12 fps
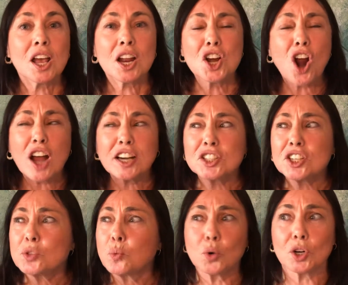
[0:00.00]
not
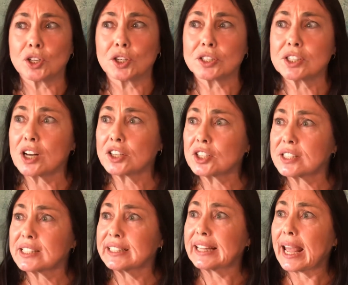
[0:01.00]
just words, not
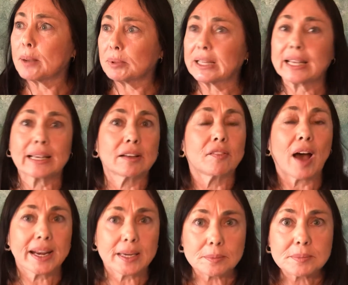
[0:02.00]
just labeling of
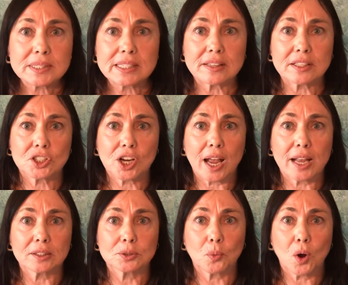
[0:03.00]
items that the
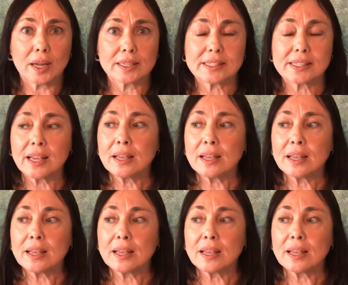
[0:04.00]
child wants,